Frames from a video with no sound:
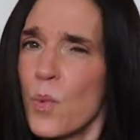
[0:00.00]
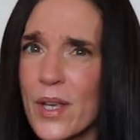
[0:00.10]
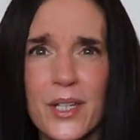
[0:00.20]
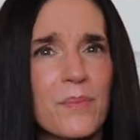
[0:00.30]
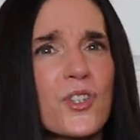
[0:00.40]

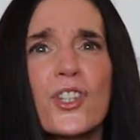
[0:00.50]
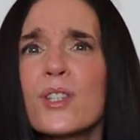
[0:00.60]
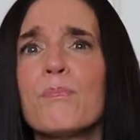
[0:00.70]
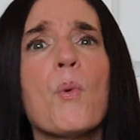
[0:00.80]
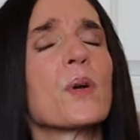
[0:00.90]
William's
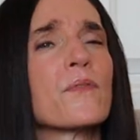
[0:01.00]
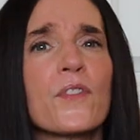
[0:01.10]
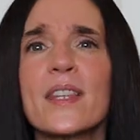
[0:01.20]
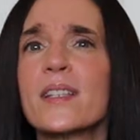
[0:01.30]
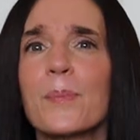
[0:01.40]
just born
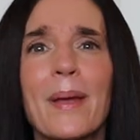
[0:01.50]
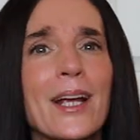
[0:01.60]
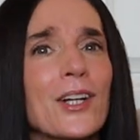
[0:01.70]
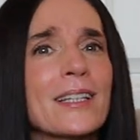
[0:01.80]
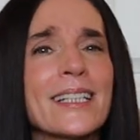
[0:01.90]
for this
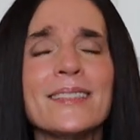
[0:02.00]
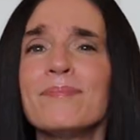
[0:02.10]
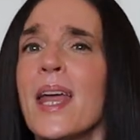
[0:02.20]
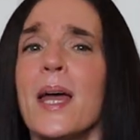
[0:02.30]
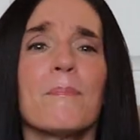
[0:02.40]
apparently,
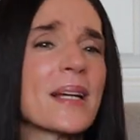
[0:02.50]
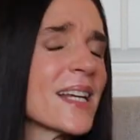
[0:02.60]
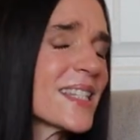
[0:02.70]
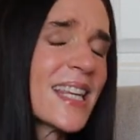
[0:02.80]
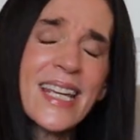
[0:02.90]

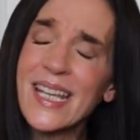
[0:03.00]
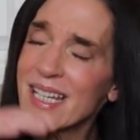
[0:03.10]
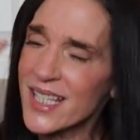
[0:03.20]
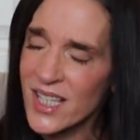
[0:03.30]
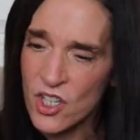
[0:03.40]
because
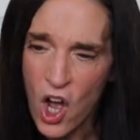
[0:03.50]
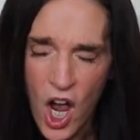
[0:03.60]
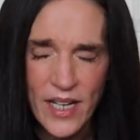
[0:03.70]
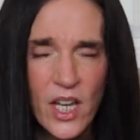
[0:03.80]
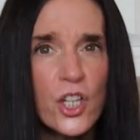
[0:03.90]
he is
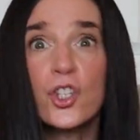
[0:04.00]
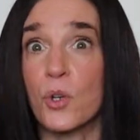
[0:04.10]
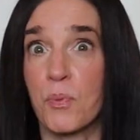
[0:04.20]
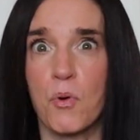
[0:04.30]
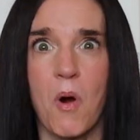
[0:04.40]
not
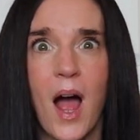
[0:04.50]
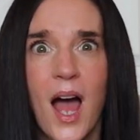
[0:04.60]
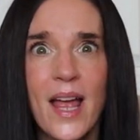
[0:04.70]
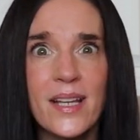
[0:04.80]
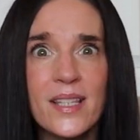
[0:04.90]

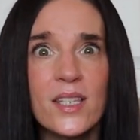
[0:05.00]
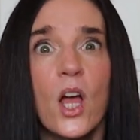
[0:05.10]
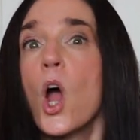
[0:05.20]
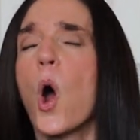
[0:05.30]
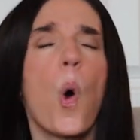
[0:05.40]

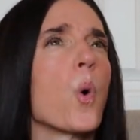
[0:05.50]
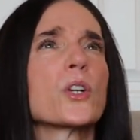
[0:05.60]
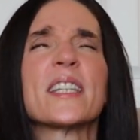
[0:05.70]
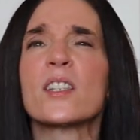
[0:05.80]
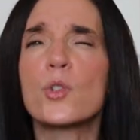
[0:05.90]
surprised
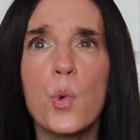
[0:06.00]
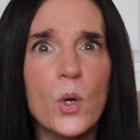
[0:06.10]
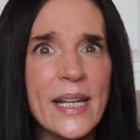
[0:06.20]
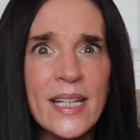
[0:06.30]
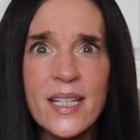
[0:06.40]
or
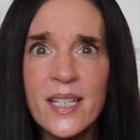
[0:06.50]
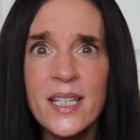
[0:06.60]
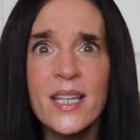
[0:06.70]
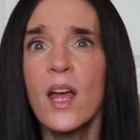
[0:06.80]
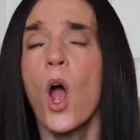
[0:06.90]

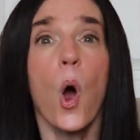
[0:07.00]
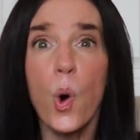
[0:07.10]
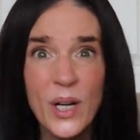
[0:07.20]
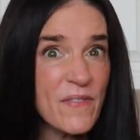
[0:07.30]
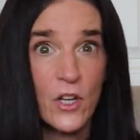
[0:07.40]
disoriented
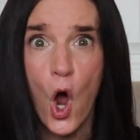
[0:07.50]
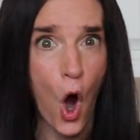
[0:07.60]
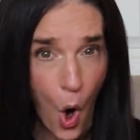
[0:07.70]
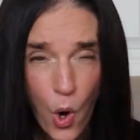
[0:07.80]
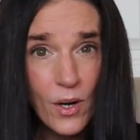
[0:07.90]
or even
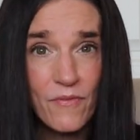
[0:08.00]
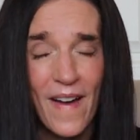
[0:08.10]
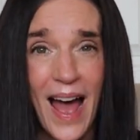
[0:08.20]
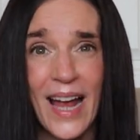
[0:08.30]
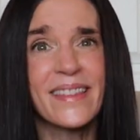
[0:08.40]

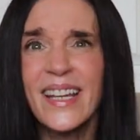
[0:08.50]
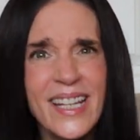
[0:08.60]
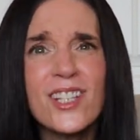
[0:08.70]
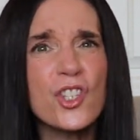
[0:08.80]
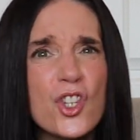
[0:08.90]
horrified
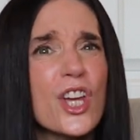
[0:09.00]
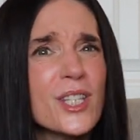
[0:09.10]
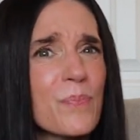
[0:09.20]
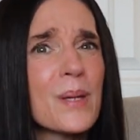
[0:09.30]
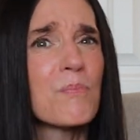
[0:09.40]
that he's
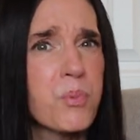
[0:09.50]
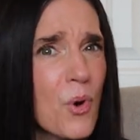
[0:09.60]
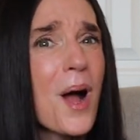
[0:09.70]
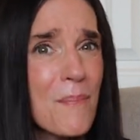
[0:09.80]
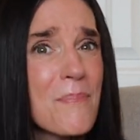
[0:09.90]
just been
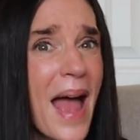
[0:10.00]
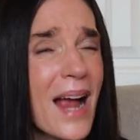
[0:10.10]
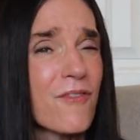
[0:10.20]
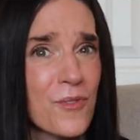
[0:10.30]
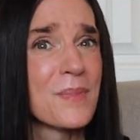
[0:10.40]
brought
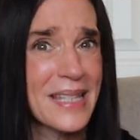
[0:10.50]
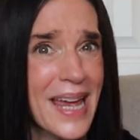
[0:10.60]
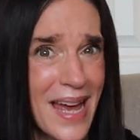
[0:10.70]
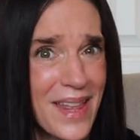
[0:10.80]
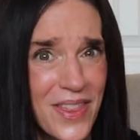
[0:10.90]
back from
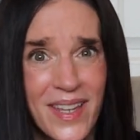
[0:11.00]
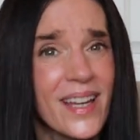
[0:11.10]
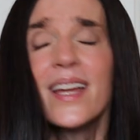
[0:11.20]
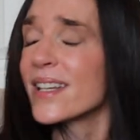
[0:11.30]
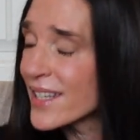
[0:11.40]
death.
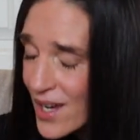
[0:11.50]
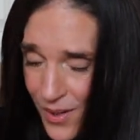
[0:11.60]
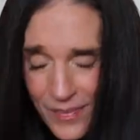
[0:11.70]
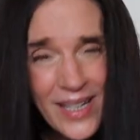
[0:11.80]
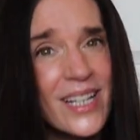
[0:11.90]

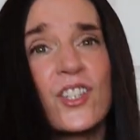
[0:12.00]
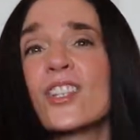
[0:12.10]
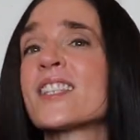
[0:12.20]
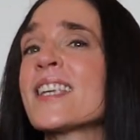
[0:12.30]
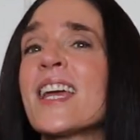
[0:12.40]
No, he
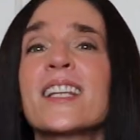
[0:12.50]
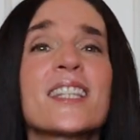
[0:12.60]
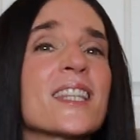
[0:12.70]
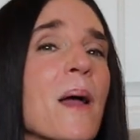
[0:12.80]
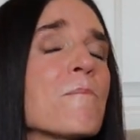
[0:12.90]
just
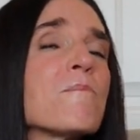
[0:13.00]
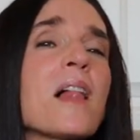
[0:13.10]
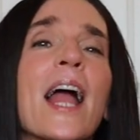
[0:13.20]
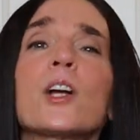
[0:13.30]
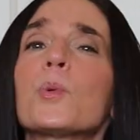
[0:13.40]
takes that
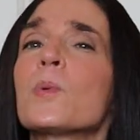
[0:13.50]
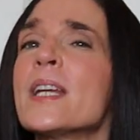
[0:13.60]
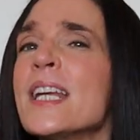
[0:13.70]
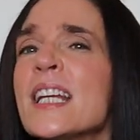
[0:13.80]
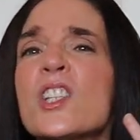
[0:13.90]
black
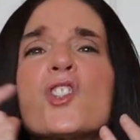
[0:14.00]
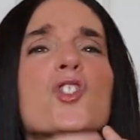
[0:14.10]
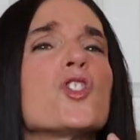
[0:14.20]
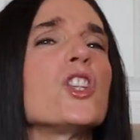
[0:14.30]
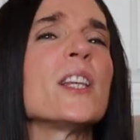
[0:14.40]
ring,
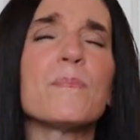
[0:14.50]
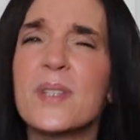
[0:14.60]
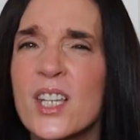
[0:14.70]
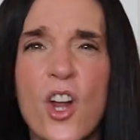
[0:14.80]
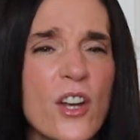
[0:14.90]

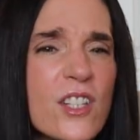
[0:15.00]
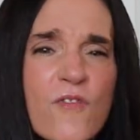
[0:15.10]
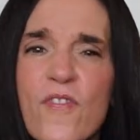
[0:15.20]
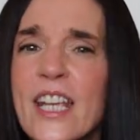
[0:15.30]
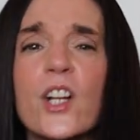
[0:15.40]
slips it on
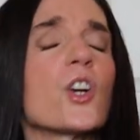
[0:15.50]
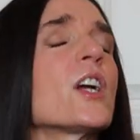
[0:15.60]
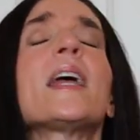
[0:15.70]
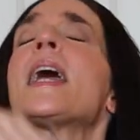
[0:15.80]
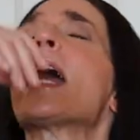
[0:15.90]
his
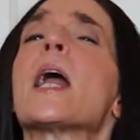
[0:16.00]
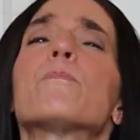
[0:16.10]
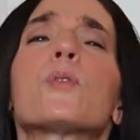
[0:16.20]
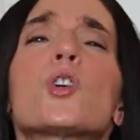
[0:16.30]
finger, and